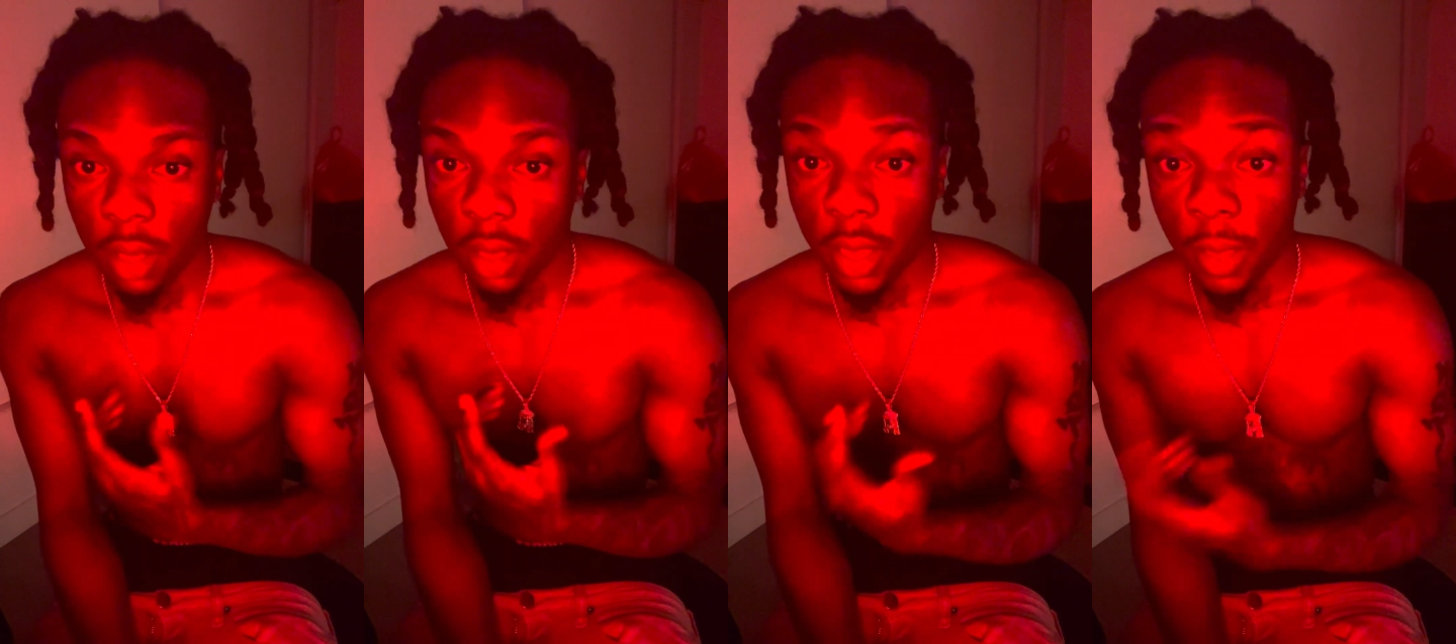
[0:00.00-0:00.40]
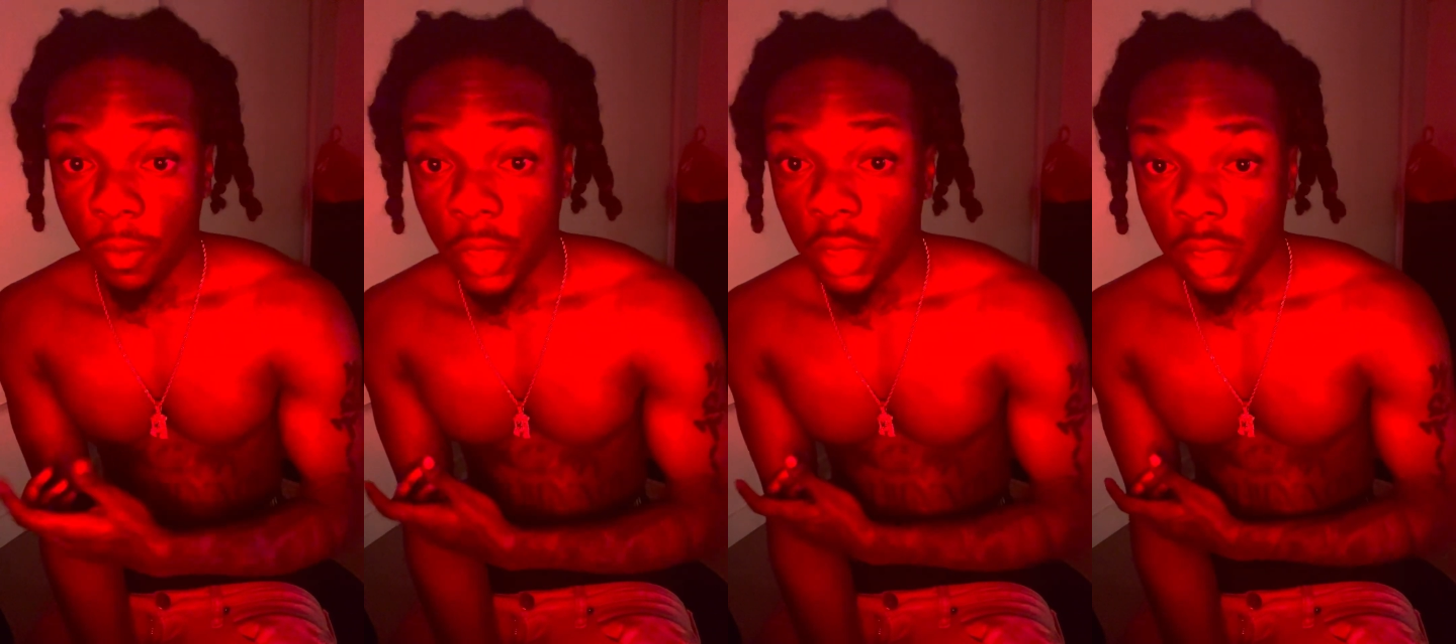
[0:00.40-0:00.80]
and
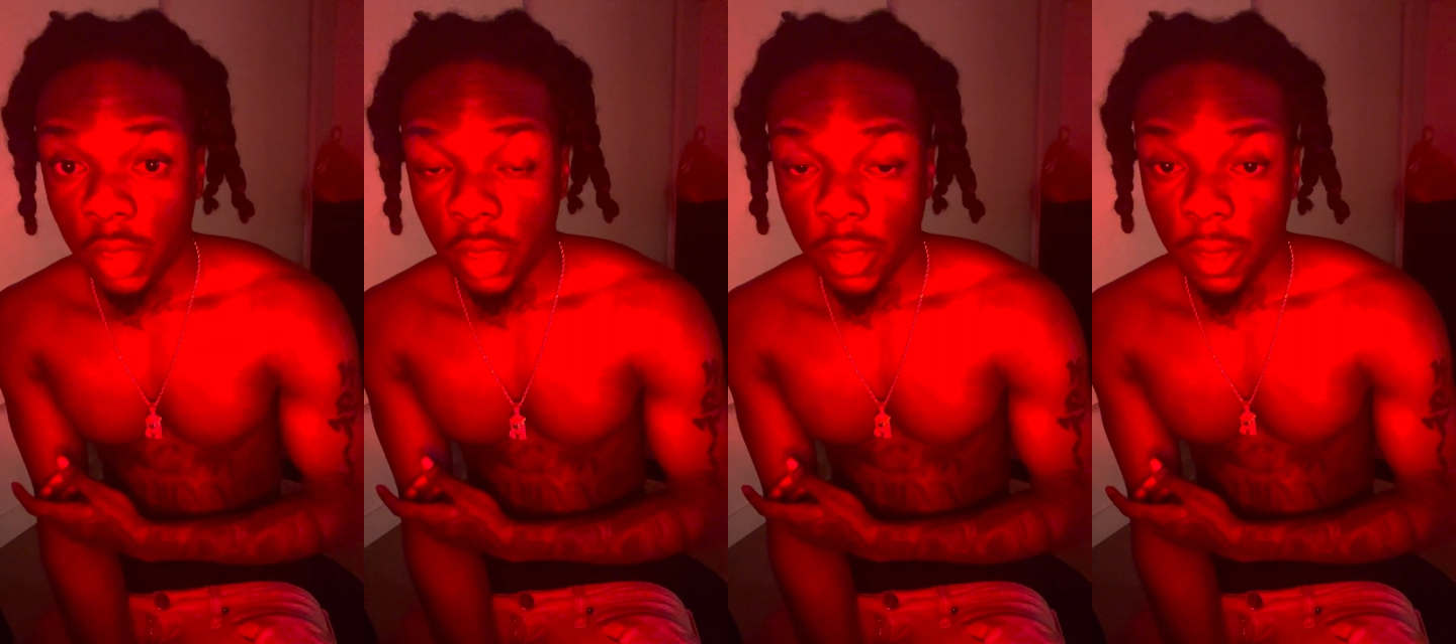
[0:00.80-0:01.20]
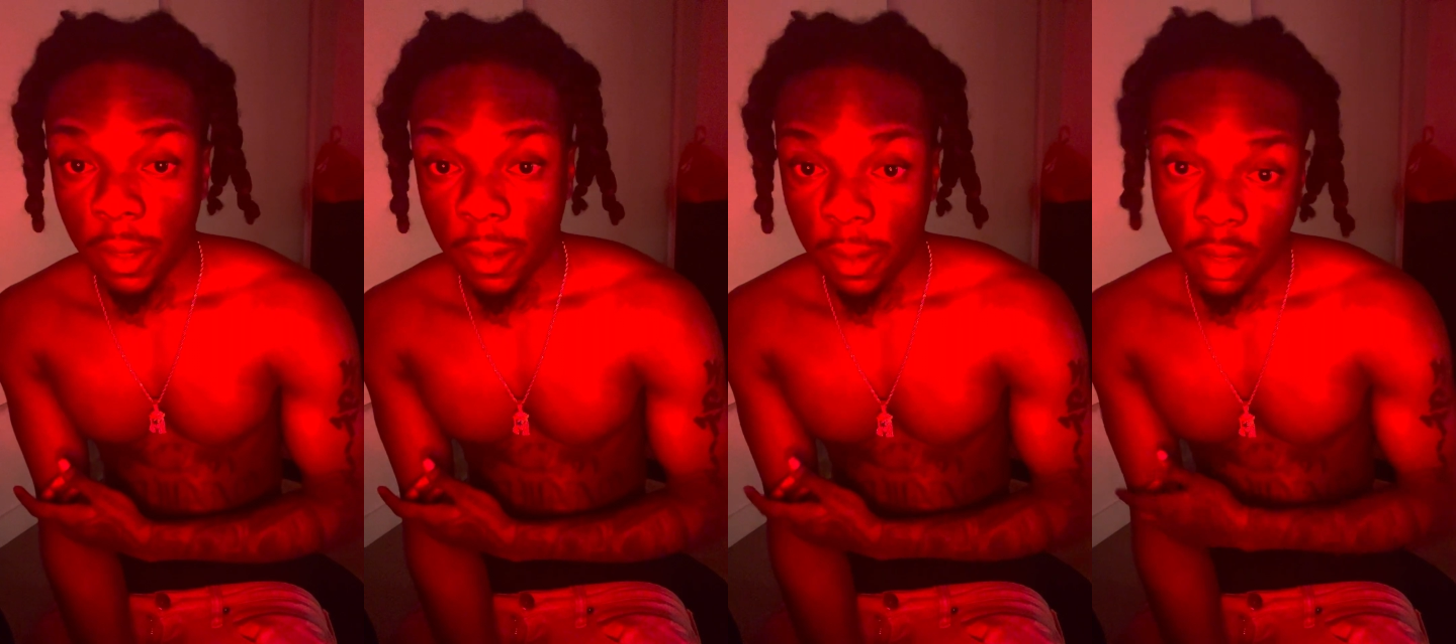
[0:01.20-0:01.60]
recently,
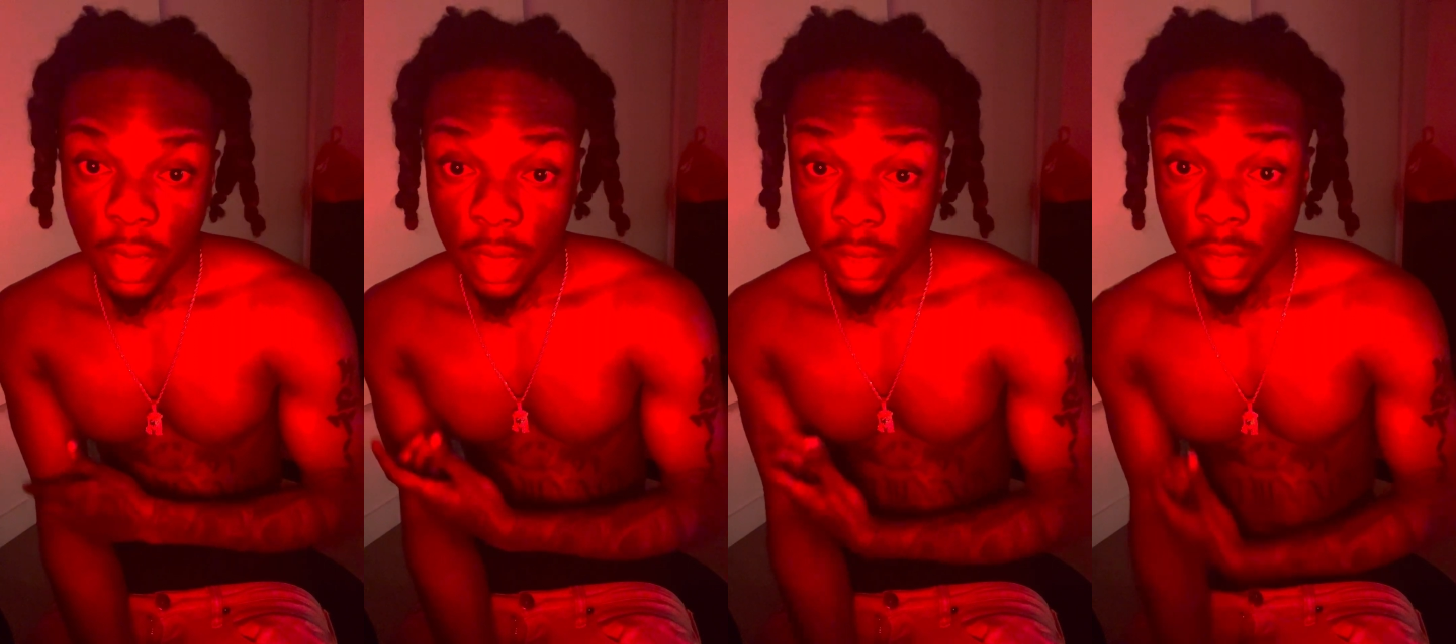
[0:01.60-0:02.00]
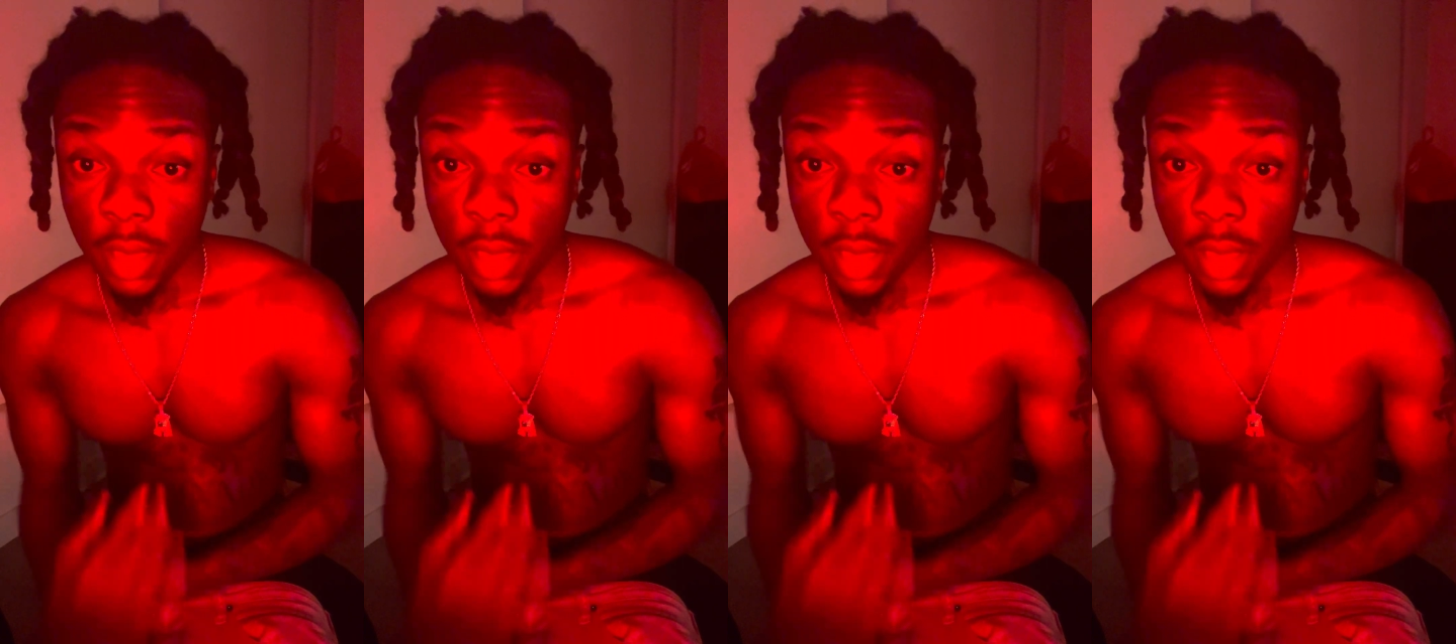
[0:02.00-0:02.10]
like I said,